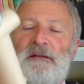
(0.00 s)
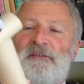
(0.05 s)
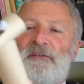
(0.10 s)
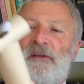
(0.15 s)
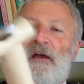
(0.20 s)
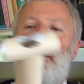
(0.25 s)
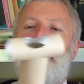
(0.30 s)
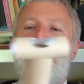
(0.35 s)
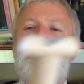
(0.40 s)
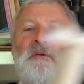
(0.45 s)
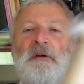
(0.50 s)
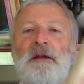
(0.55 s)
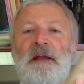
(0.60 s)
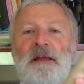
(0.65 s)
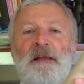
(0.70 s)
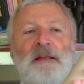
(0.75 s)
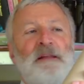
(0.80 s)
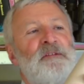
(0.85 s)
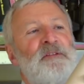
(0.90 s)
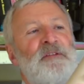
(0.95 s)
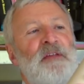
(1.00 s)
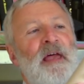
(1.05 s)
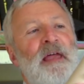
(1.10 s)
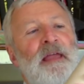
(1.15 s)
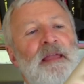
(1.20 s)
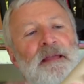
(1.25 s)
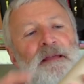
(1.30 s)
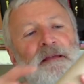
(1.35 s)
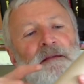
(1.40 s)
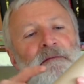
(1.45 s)
So it's
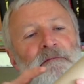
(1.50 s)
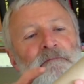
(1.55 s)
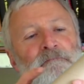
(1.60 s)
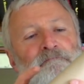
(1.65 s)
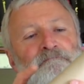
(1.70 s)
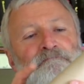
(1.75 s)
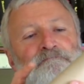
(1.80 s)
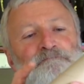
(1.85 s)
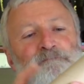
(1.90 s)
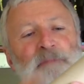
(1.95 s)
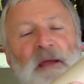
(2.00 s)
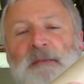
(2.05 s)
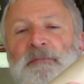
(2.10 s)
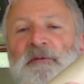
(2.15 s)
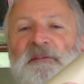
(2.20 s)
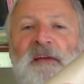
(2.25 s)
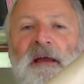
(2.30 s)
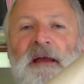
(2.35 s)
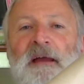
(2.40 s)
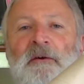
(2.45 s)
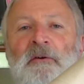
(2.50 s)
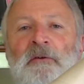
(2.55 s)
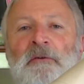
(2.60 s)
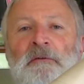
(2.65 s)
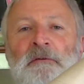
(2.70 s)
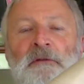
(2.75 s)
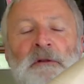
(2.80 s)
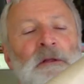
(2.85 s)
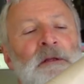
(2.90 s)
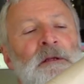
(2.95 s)
a paper
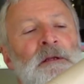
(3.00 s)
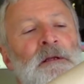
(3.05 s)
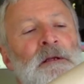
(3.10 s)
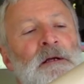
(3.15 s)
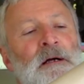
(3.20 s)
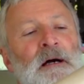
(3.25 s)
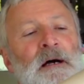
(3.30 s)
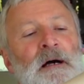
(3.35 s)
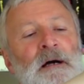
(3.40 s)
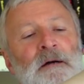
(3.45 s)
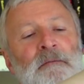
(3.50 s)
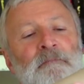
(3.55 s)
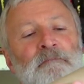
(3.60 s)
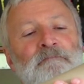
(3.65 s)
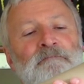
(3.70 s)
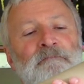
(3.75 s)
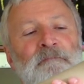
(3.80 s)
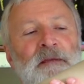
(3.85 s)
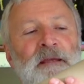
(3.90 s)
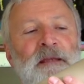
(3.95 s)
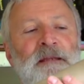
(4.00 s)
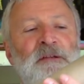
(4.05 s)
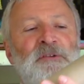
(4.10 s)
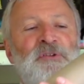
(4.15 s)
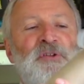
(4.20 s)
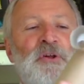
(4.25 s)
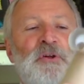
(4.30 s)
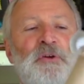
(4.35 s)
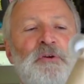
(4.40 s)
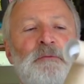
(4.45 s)
towel, um, in a
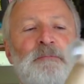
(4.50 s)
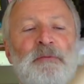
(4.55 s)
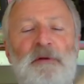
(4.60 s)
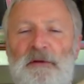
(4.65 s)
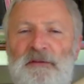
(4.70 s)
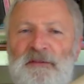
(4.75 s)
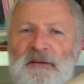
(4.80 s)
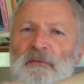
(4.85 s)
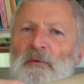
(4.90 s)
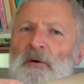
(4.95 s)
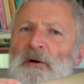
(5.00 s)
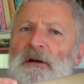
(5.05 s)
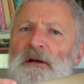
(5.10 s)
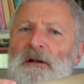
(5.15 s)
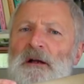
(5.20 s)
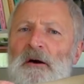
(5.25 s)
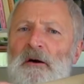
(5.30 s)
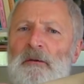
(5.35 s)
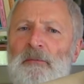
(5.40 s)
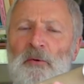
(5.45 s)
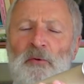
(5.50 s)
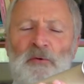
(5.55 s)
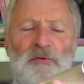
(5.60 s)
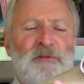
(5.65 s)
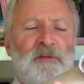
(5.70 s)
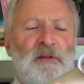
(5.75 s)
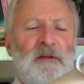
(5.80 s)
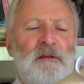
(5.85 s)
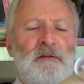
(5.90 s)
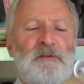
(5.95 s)
tube, as it were,
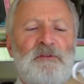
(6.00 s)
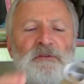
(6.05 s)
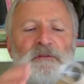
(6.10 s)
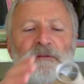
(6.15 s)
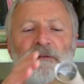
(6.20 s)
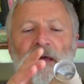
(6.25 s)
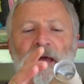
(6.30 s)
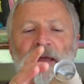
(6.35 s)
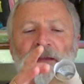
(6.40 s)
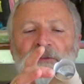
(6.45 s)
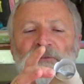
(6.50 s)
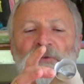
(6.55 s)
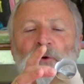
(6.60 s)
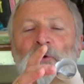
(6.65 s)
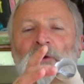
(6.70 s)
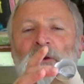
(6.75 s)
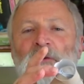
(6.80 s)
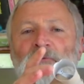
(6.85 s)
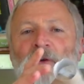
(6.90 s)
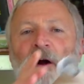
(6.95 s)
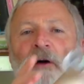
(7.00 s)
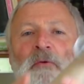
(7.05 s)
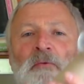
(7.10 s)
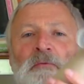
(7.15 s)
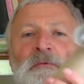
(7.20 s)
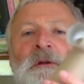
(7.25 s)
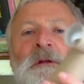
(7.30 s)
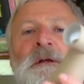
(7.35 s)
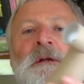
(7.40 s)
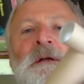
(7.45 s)
cardboard, uh, and a toilet
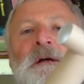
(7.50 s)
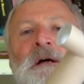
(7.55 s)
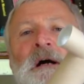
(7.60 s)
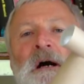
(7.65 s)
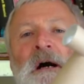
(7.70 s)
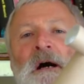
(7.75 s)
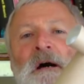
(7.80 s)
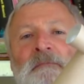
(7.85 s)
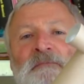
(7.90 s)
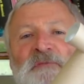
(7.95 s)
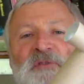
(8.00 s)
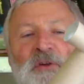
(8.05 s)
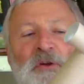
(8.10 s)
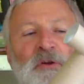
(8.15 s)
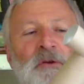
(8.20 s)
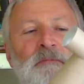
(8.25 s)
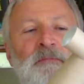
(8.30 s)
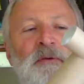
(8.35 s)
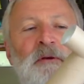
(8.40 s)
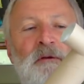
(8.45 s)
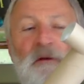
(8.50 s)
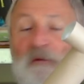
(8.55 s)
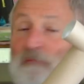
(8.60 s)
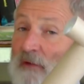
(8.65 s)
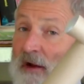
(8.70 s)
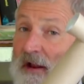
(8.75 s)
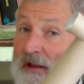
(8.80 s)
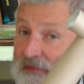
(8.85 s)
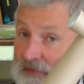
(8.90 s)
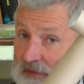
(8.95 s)
roll um, tube. A
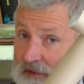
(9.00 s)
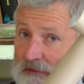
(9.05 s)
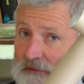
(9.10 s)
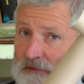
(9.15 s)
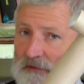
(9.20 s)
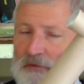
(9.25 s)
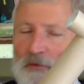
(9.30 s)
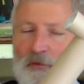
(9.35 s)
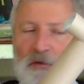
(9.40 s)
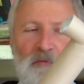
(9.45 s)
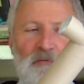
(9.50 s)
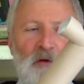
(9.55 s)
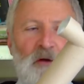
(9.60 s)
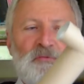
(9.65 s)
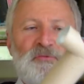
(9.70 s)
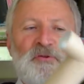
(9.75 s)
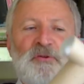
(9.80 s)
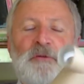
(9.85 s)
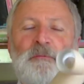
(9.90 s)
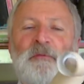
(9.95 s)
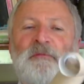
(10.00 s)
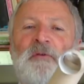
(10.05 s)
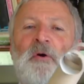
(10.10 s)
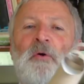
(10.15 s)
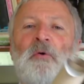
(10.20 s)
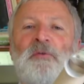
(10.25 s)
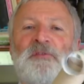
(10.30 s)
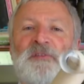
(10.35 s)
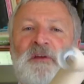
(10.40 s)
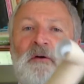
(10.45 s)
rare thing, the toilet roll tube, of
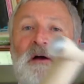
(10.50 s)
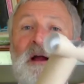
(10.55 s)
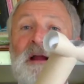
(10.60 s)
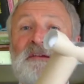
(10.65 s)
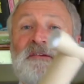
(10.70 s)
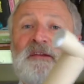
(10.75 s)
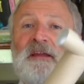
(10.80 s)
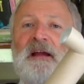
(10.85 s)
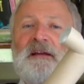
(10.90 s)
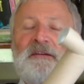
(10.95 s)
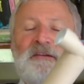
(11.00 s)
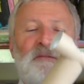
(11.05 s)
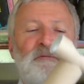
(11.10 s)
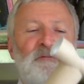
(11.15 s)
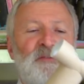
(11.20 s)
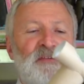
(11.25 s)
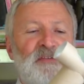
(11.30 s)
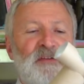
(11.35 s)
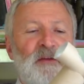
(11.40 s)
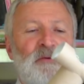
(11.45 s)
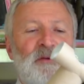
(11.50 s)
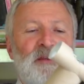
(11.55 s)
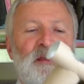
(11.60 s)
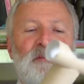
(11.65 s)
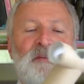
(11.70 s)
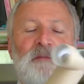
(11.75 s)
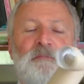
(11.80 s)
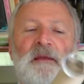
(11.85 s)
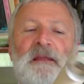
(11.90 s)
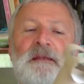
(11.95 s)
course. So oh, I actually actually fished that one
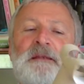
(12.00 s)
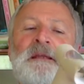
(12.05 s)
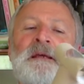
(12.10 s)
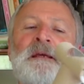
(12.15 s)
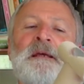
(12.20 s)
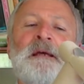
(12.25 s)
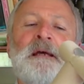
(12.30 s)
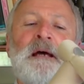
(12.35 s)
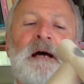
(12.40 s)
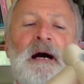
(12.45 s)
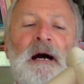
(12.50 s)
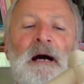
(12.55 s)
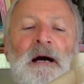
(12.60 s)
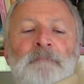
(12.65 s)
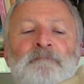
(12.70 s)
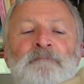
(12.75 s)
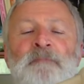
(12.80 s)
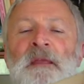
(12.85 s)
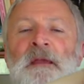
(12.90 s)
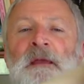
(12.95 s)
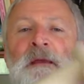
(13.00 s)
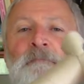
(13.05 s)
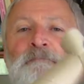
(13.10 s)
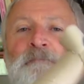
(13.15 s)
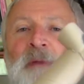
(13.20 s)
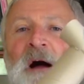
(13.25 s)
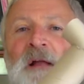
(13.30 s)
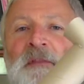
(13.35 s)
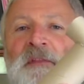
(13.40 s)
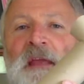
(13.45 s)
out the bin. Um,
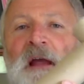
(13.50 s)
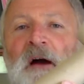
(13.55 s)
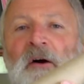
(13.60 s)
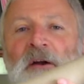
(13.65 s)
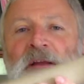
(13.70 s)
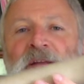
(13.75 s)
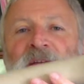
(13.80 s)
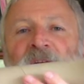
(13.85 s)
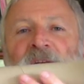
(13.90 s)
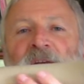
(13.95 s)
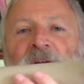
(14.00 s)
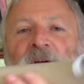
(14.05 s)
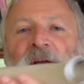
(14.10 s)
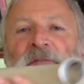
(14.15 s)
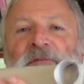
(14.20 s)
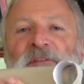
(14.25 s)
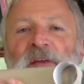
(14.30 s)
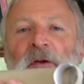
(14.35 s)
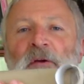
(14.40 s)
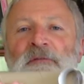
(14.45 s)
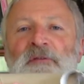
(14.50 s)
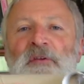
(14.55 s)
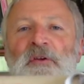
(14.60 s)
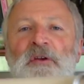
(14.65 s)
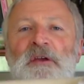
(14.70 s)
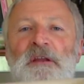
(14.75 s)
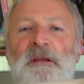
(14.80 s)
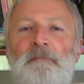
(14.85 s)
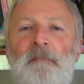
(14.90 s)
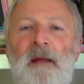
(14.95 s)
but the idea is, so if you
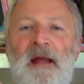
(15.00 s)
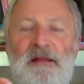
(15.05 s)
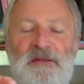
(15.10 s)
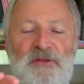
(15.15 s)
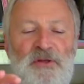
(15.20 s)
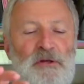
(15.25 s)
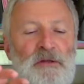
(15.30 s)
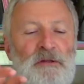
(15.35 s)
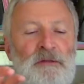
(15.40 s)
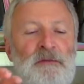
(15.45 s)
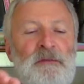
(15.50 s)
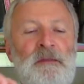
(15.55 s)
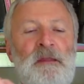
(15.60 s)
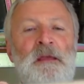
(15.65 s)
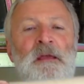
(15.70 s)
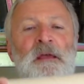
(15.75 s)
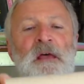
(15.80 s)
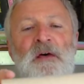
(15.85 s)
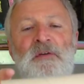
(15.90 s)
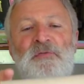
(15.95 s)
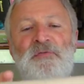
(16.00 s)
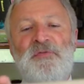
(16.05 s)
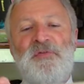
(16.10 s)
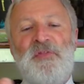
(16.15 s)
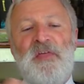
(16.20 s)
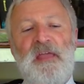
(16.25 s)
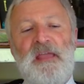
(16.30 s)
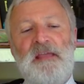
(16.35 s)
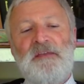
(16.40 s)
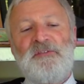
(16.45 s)
can imagine,
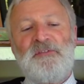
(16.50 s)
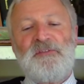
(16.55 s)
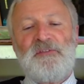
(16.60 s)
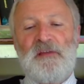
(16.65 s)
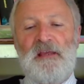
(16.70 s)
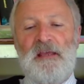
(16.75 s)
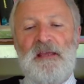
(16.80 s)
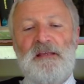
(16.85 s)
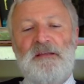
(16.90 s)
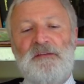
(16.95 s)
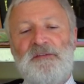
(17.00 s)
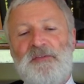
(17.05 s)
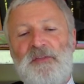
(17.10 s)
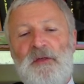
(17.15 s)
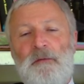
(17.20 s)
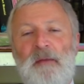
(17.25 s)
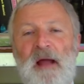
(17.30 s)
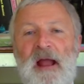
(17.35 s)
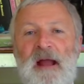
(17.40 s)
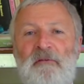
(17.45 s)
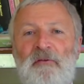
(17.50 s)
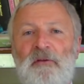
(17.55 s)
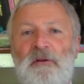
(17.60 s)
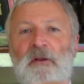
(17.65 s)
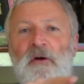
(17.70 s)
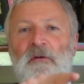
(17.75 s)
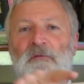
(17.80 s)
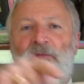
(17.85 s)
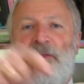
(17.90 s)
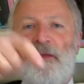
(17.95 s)
this is the
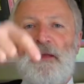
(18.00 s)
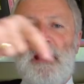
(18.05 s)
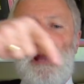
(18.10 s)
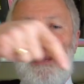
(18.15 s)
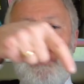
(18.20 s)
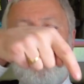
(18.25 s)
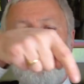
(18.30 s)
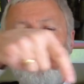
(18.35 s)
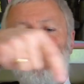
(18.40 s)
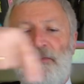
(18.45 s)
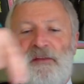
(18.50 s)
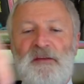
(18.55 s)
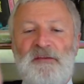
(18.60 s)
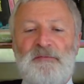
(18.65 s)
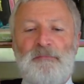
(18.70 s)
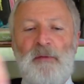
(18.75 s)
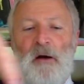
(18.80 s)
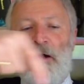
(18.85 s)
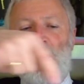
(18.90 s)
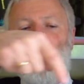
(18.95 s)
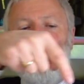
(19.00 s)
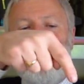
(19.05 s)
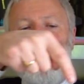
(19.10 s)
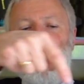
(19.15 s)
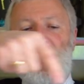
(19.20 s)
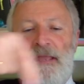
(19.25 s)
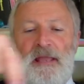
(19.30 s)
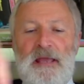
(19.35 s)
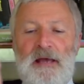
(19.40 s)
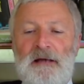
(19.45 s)
barrel of the gun, this part
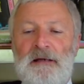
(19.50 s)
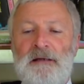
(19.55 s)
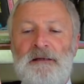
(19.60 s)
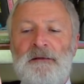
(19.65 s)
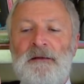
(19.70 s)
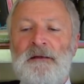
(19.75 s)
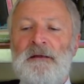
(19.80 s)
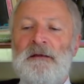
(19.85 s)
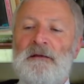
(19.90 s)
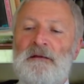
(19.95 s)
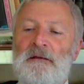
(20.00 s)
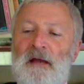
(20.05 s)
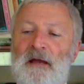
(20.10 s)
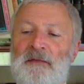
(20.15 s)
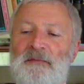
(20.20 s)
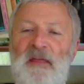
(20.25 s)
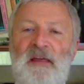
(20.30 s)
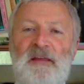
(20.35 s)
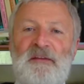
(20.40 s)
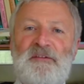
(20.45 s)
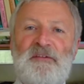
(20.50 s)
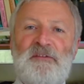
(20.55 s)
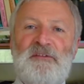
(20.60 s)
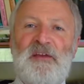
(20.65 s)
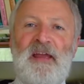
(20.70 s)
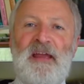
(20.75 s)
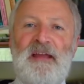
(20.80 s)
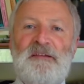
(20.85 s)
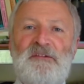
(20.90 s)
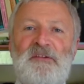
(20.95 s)
here, and there's a
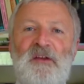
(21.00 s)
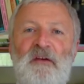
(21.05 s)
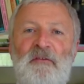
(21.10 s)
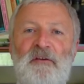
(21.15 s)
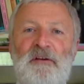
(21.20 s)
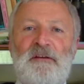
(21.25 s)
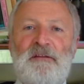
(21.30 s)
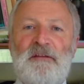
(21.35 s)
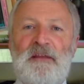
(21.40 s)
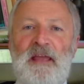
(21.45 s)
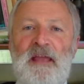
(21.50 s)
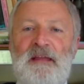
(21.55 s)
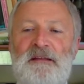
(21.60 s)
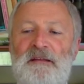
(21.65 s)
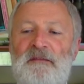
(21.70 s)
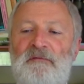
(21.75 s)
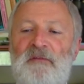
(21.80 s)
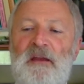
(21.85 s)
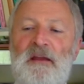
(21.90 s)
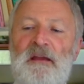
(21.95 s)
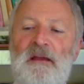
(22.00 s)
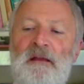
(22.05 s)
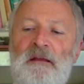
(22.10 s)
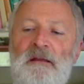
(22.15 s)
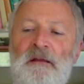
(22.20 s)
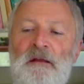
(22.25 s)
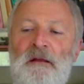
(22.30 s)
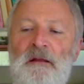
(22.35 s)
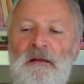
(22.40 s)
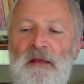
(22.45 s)
tank turret at the end of it.
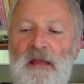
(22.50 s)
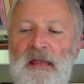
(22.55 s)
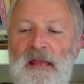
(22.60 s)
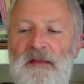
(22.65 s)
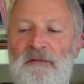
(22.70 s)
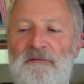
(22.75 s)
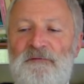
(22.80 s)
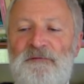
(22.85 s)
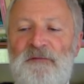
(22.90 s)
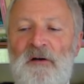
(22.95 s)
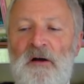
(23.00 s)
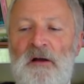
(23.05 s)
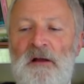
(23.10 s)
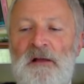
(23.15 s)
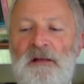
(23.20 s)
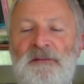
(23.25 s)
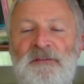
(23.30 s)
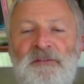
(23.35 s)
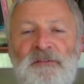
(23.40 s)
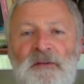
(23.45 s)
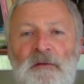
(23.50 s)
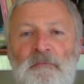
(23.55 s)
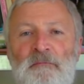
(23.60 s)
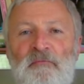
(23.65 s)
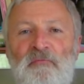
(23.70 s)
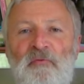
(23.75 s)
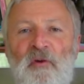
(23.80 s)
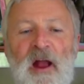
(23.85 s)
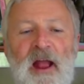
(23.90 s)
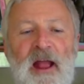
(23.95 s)
It fires the
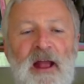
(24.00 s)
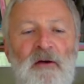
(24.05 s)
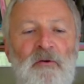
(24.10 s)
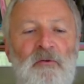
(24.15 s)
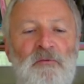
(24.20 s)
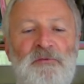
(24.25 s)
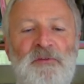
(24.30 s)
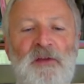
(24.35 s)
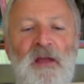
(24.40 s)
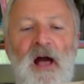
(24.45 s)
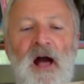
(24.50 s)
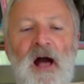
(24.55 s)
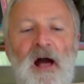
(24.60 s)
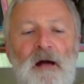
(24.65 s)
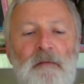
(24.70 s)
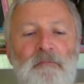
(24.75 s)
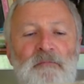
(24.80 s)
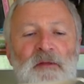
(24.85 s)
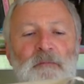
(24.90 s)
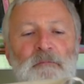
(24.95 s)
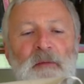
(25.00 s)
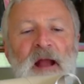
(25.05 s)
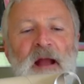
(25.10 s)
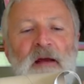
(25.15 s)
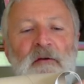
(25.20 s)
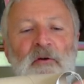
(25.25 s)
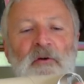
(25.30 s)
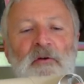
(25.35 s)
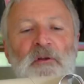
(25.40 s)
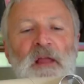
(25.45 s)
round up the
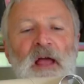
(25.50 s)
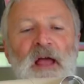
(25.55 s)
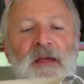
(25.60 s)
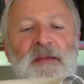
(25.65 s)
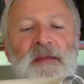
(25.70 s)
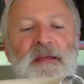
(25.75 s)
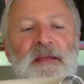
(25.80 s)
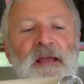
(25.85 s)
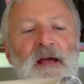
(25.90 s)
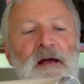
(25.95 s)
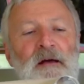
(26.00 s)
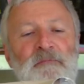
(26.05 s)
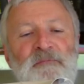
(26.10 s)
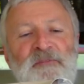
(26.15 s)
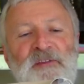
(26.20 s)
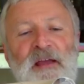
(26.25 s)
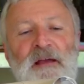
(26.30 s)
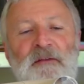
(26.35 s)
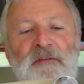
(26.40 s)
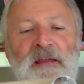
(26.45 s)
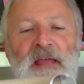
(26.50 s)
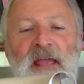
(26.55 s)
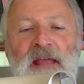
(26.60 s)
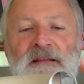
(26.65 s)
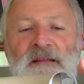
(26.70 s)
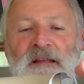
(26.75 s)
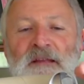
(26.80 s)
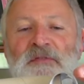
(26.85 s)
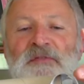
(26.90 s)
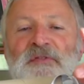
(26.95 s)
barrel and it comes out the
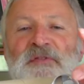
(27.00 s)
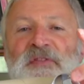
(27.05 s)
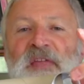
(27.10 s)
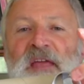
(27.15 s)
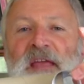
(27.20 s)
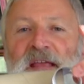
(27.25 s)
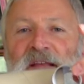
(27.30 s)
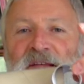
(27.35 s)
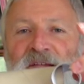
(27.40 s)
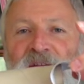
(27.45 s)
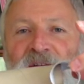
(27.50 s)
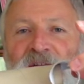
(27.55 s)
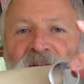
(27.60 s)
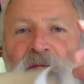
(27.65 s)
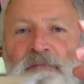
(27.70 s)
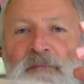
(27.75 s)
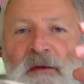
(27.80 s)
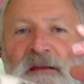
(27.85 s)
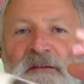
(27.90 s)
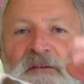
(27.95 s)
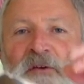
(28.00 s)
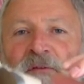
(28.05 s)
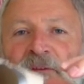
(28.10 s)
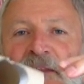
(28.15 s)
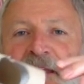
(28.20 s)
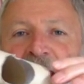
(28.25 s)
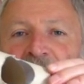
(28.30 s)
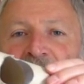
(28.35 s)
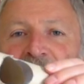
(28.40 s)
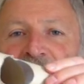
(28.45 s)
end. And this is a bit on
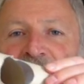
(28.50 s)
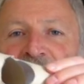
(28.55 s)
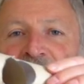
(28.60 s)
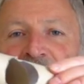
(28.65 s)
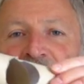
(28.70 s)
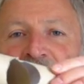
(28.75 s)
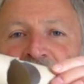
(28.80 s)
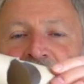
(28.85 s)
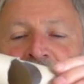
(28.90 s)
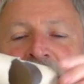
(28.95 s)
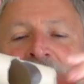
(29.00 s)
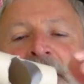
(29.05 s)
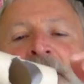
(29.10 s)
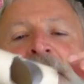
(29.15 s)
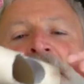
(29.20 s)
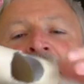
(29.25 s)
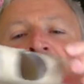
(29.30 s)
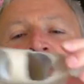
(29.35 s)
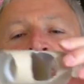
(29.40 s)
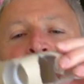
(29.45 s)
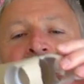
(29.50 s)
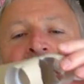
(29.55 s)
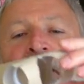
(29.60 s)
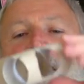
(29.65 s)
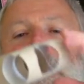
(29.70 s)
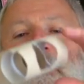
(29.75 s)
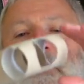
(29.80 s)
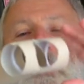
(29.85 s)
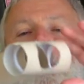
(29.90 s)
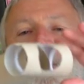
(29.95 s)
the end here we
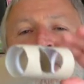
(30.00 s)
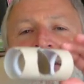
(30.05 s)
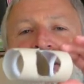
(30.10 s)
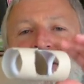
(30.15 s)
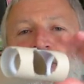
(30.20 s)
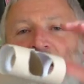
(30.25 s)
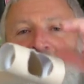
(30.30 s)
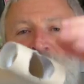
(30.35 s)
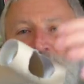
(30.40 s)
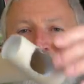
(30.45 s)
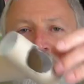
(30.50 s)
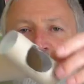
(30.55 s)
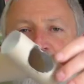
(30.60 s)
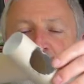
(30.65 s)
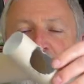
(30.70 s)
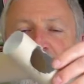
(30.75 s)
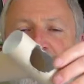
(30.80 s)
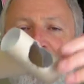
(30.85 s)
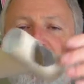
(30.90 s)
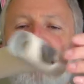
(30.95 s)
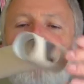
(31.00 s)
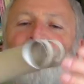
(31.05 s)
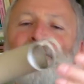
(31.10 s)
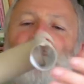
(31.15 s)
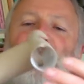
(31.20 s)
are calling the muzzle brake.